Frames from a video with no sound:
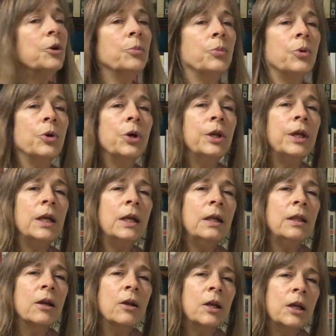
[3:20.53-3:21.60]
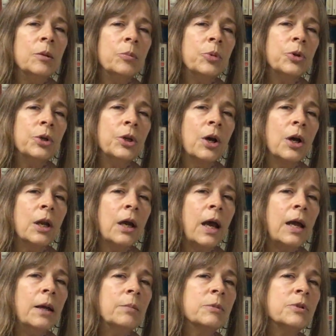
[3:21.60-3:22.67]
your board, getting their input on
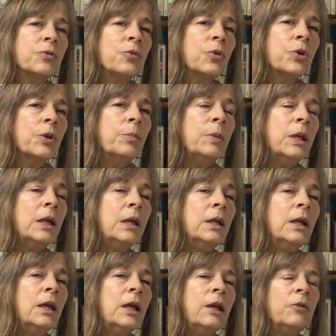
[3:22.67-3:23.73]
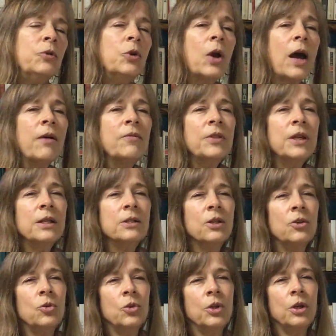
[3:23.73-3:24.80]
items for the meeting. If you have things that
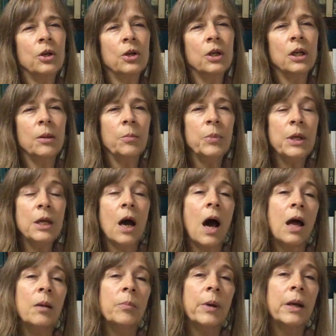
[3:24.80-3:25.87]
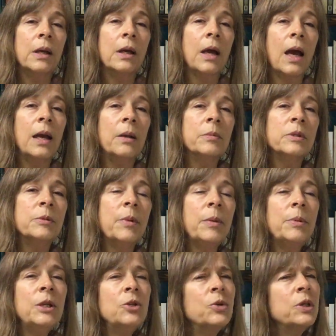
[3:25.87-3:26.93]
you think are going to be hot button items,
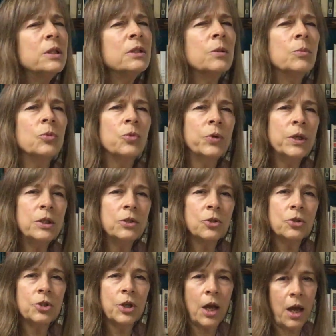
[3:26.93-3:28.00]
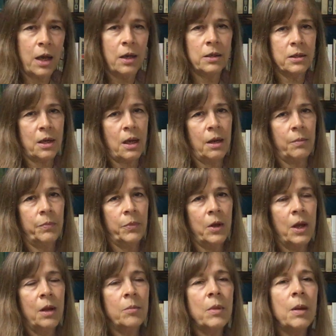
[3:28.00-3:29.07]
maybe doing some research ahead of time.
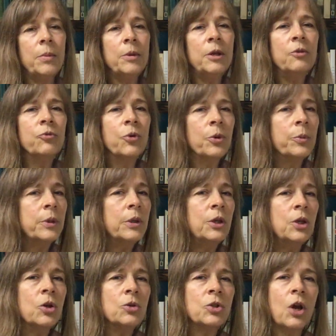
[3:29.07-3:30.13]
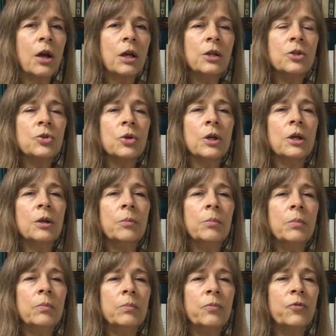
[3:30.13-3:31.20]
Maybe
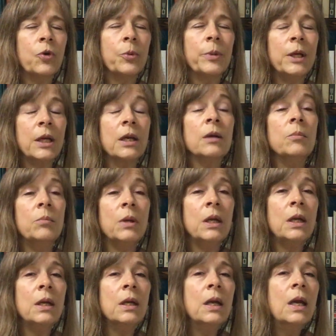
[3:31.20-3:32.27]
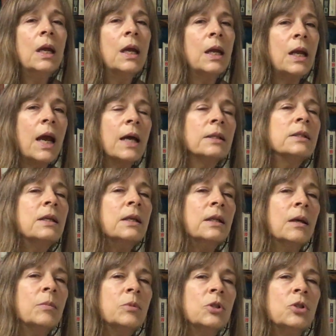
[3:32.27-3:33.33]
forming a committee and asking
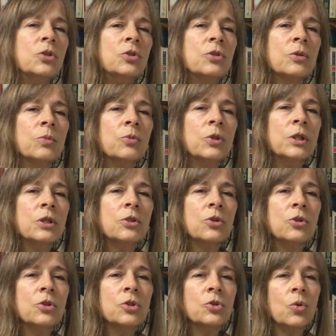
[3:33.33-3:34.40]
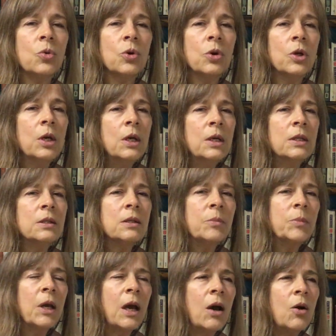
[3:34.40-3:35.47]
them to do some research, or
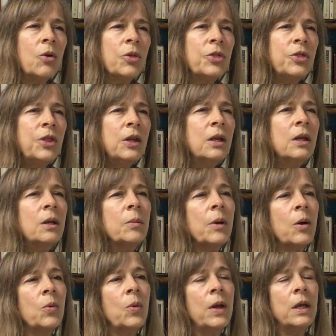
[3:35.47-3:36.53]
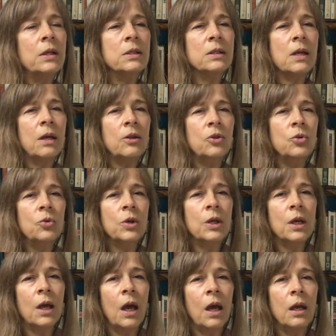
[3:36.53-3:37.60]
somehow thinking about ways that you
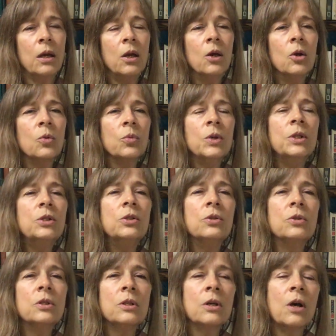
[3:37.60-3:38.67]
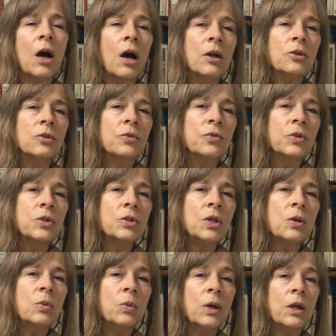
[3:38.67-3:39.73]
can reduce the
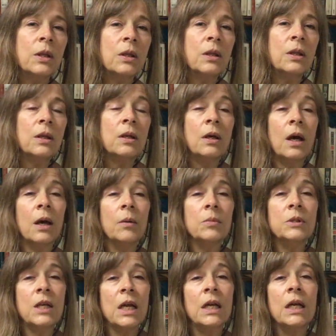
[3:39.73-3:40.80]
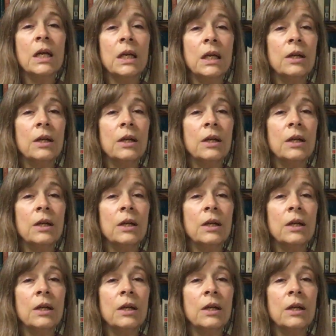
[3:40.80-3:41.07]
controversy with data and